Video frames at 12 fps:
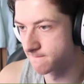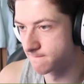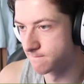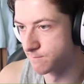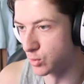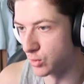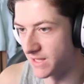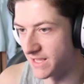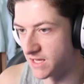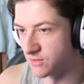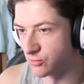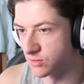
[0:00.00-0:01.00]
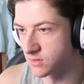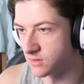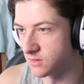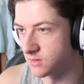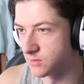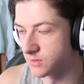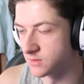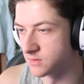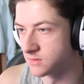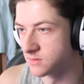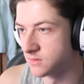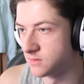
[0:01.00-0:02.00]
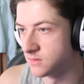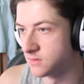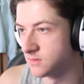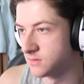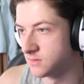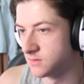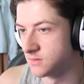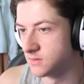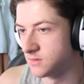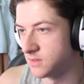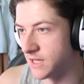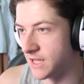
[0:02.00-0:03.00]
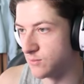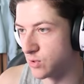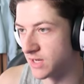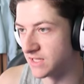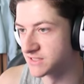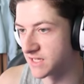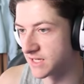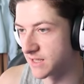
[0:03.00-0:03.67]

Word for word: Ball in. Oh, well done. Uh, I'm not letting Salah get